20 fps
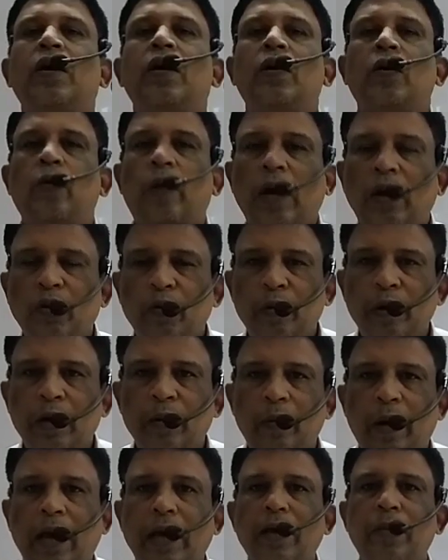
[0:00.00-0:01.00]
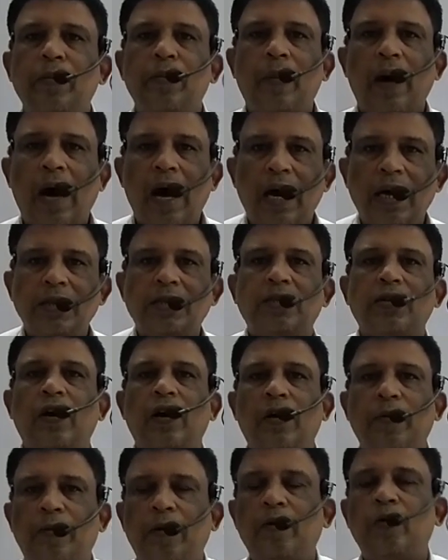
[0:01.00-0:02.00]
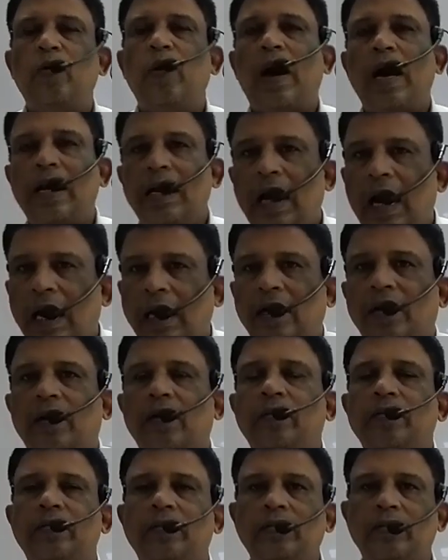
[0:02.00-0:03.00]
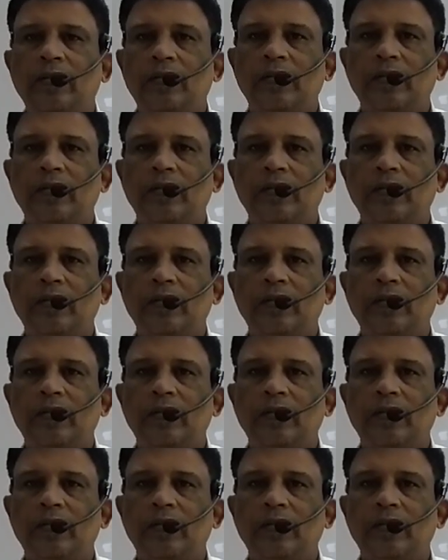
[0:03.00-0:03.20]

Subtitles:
What do we mean by mass of one atom?